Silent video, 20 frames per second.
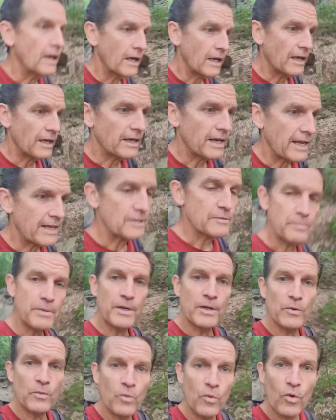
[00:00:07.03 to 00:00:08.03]
It has
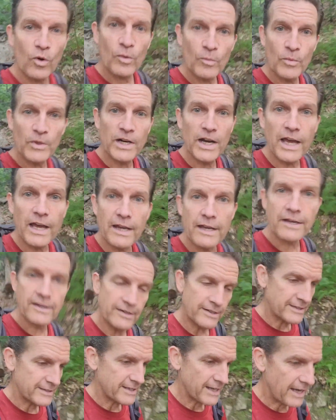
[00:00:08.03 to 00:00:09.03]
been a warm one out
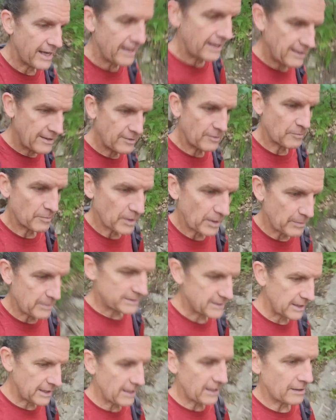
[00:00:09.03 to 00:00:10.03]
here today. You can
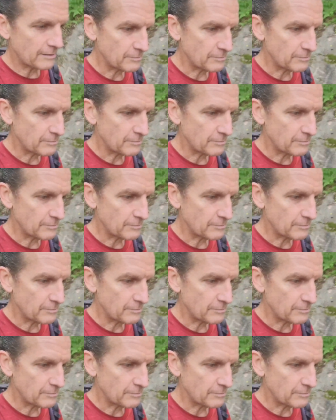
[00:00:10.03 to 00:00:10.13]
probably tell